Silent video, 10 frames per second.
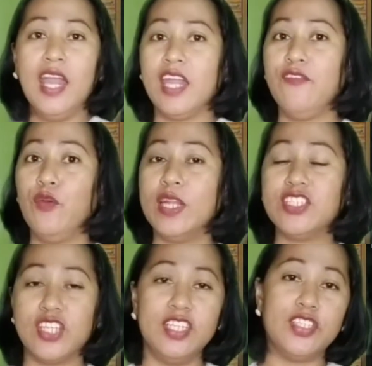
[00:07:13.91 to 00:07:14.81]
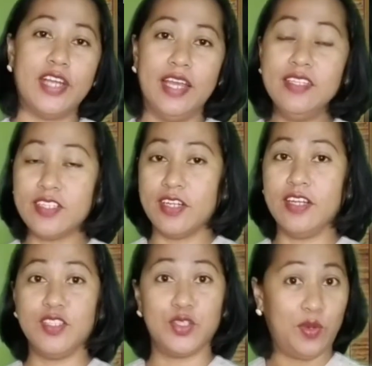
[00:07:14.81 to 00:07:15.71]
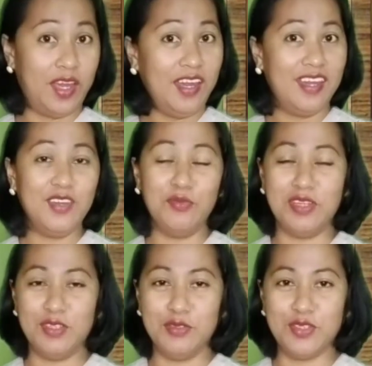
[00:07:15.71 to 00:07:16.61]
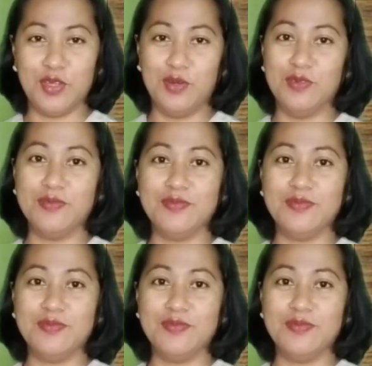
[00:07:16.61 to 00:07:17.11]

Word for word: If you want to change your answer, it's okay, you may do so.